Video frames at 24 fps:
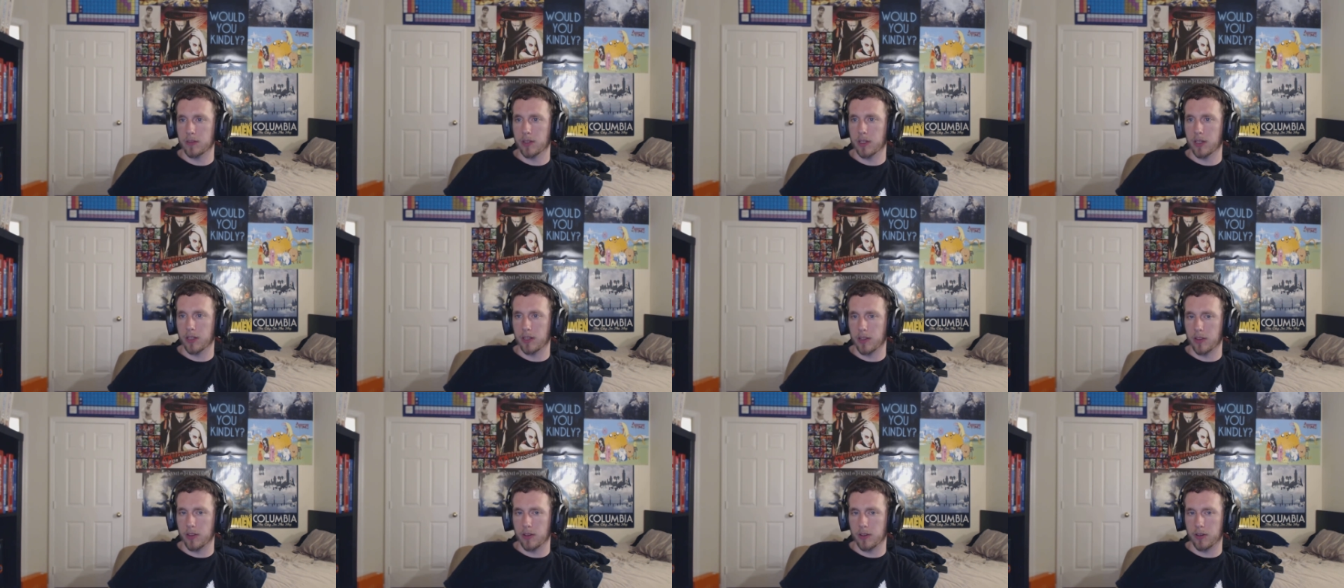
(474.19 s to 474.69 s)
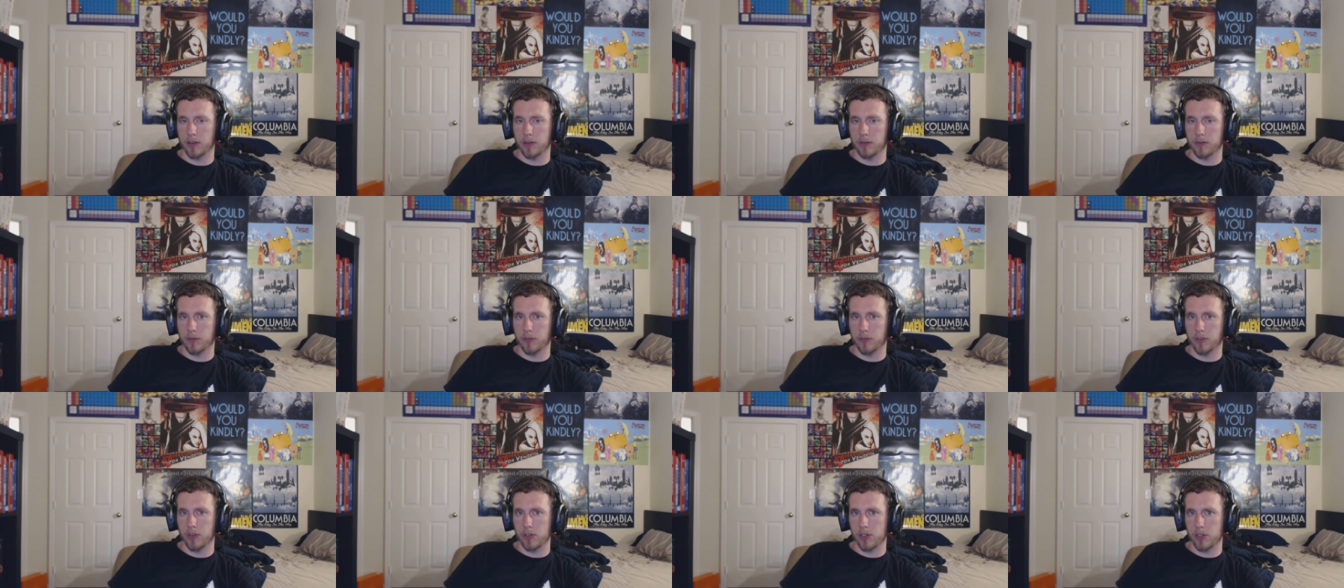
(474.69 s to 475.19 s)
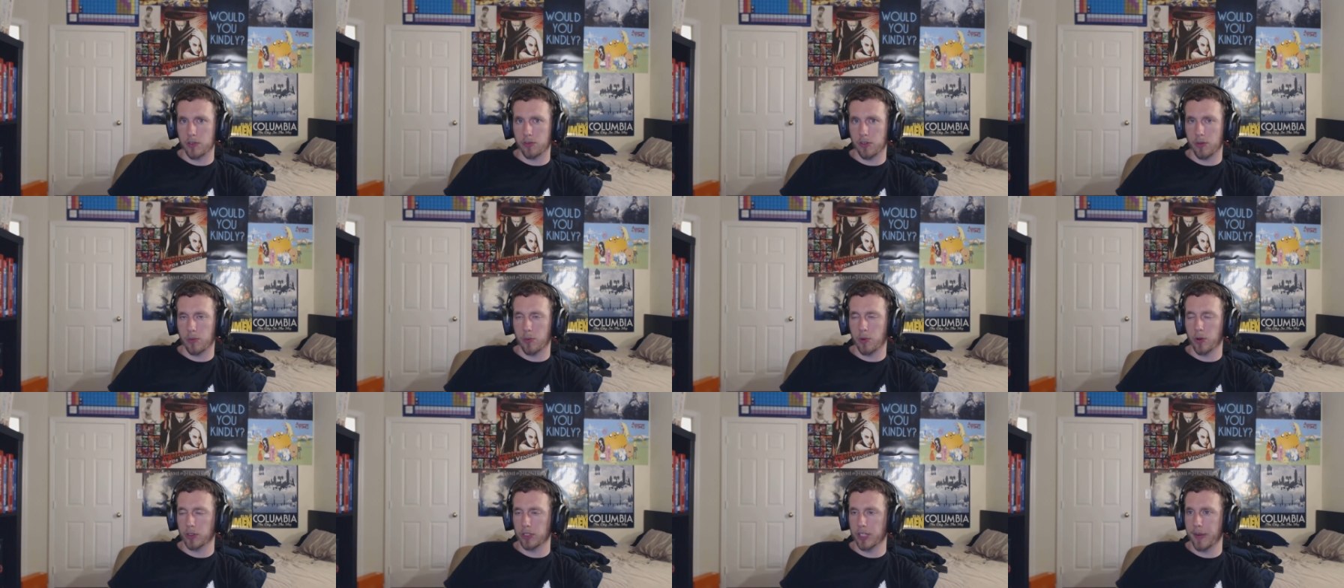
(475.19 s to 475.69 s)
Another version of
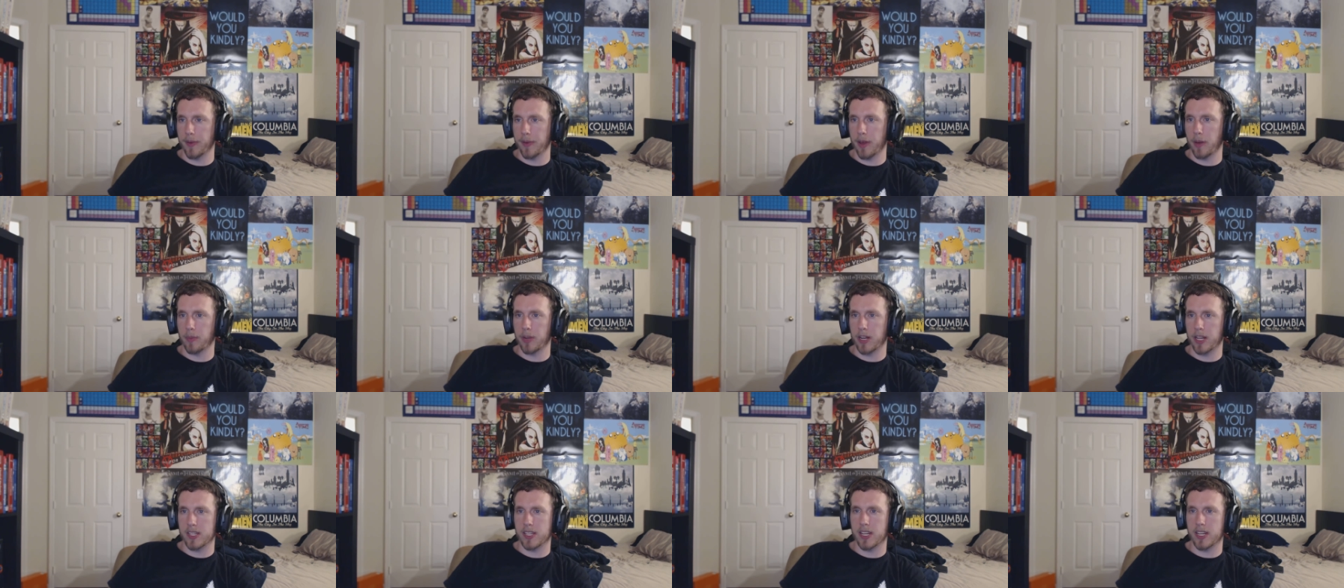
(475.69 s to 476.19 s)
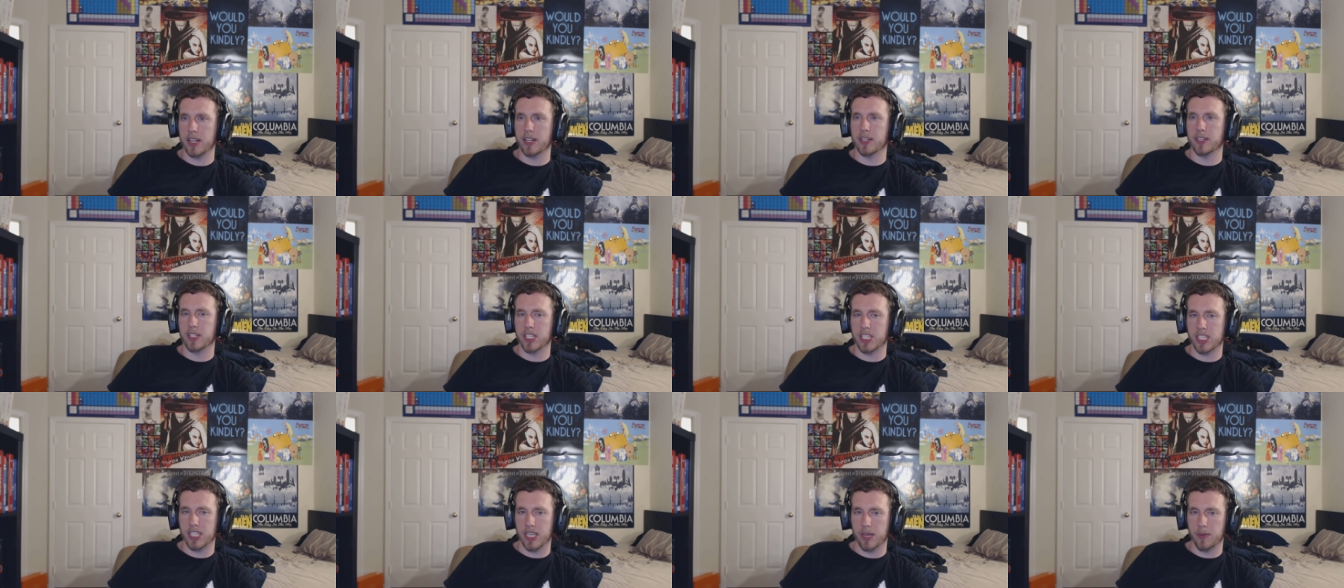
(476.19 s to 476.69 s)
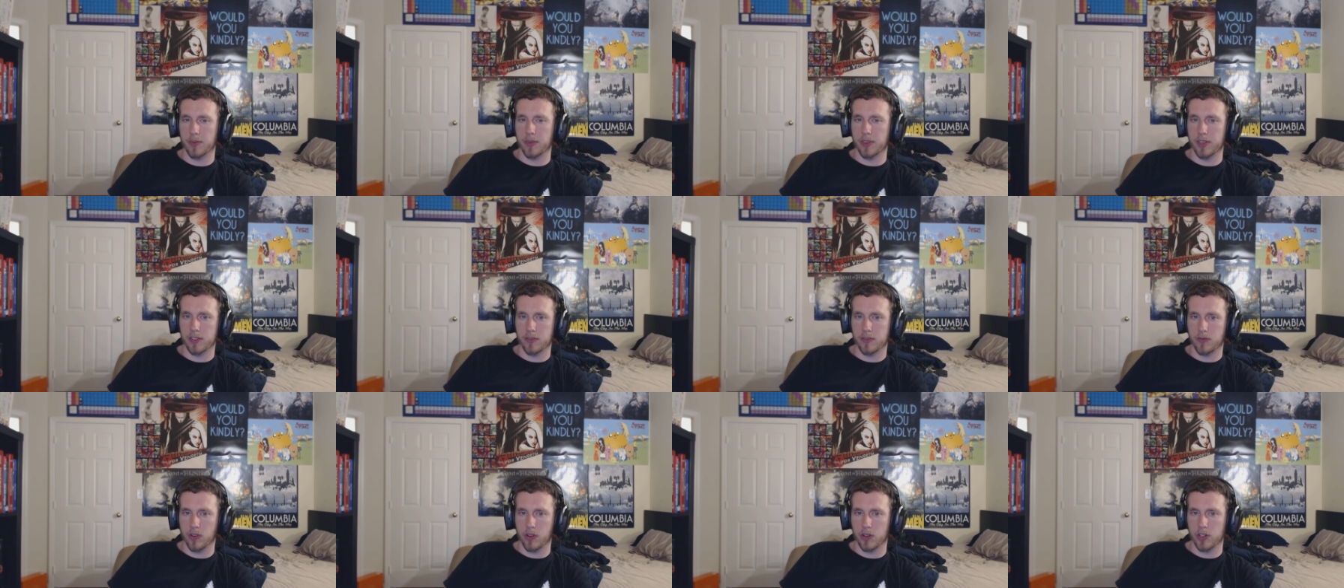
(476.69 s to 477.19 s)
RimWorld came out, but I decided to skip
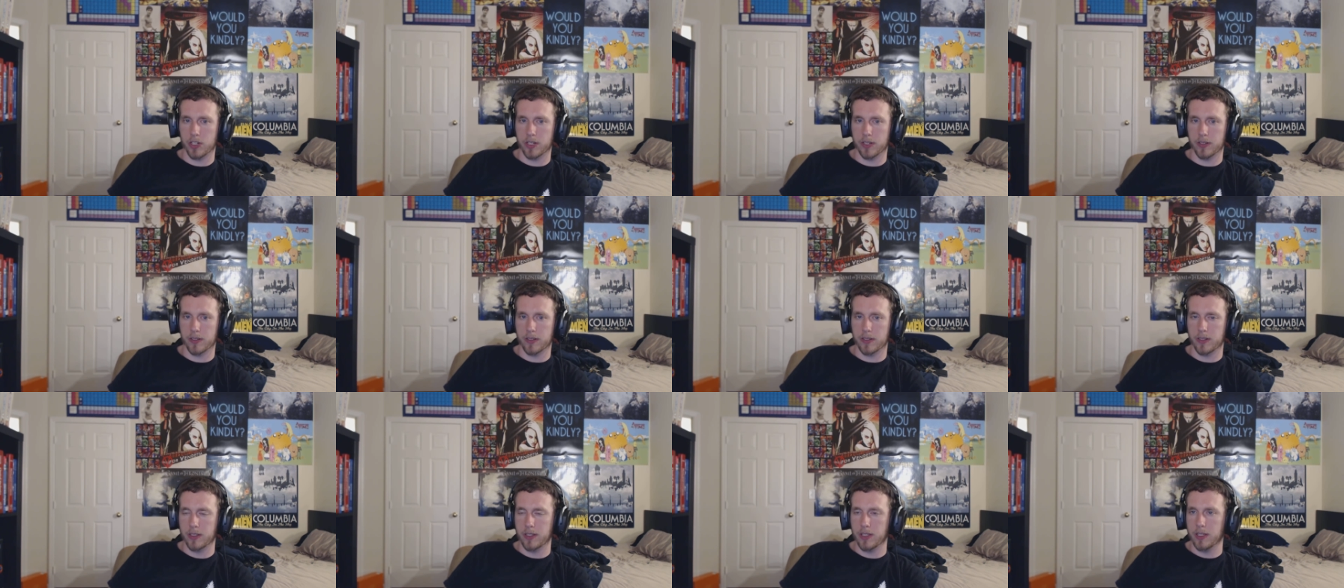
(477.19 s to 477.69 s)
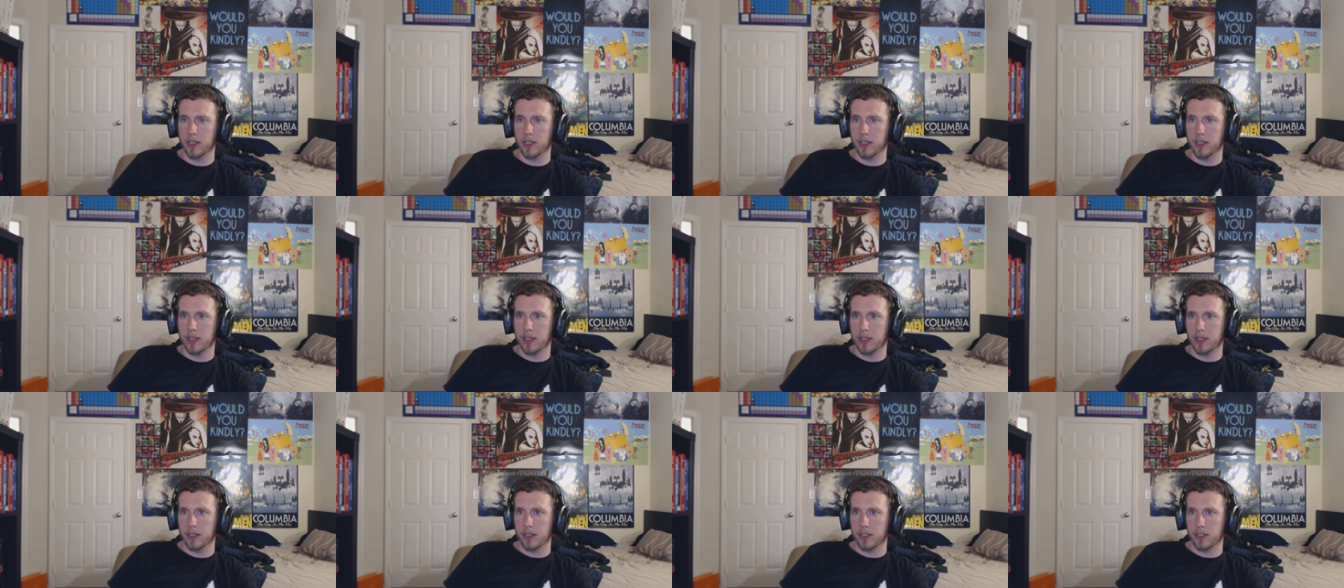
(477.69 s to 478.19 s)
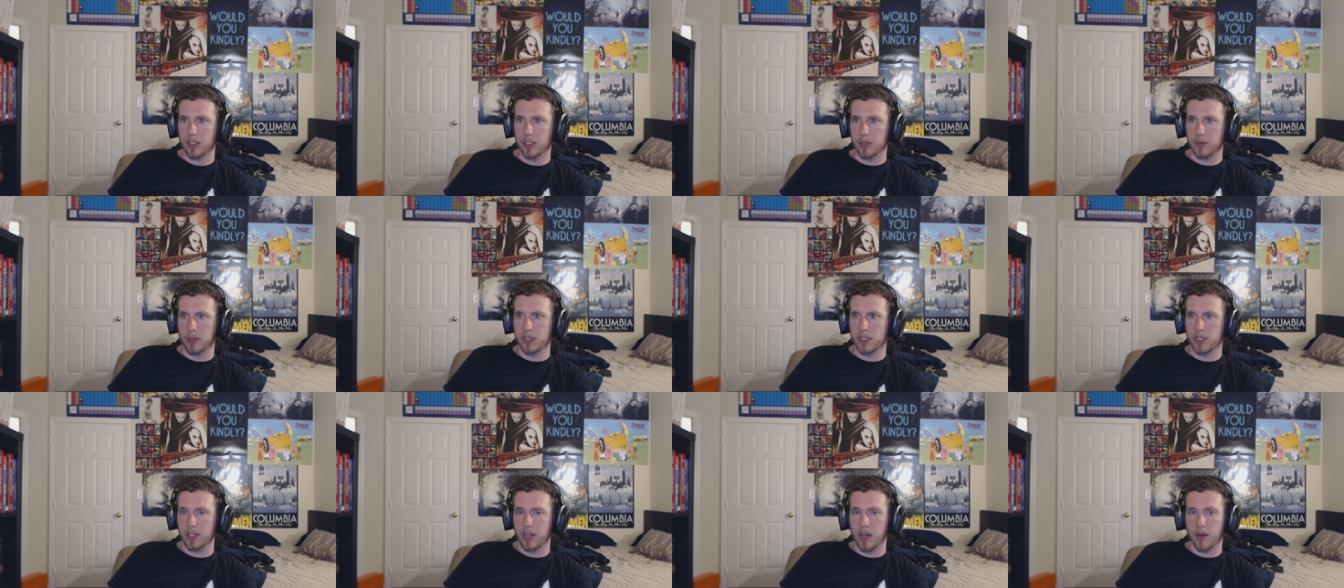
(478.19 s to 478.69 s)
this version just
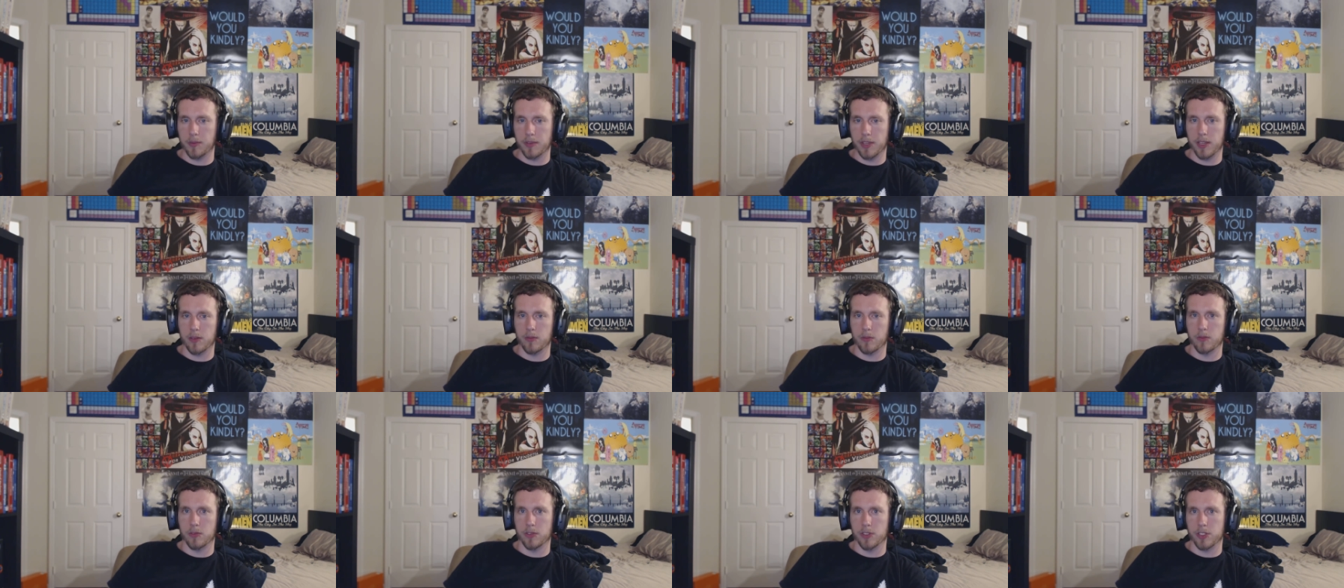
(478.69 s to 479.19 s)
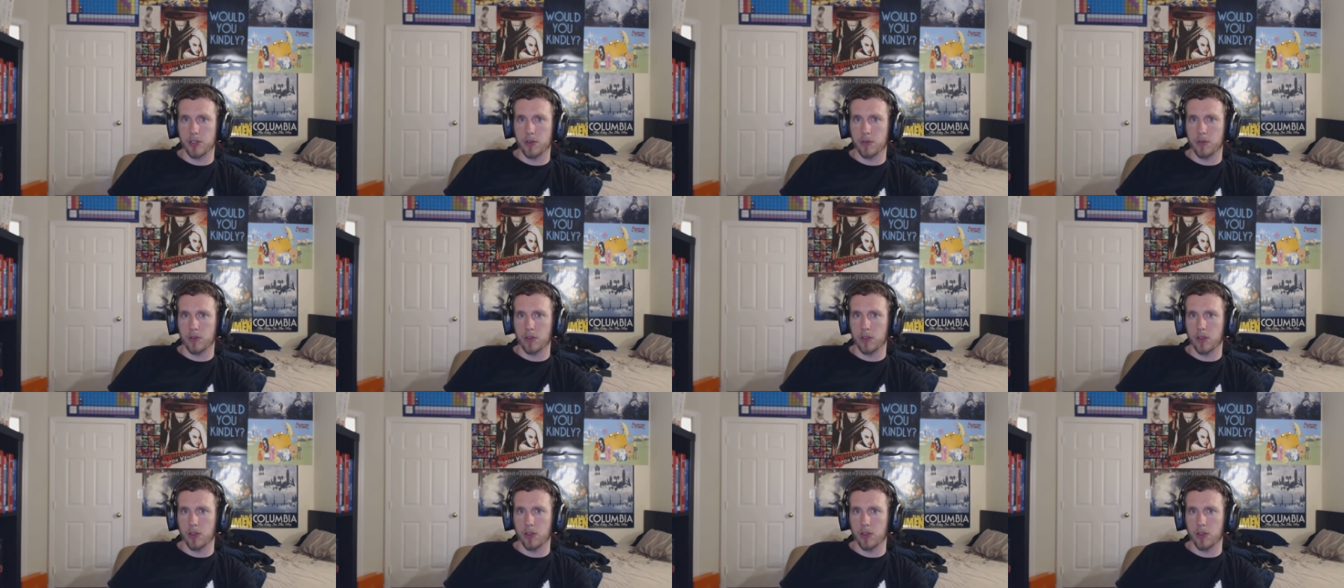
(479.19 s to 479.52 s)
because the update was so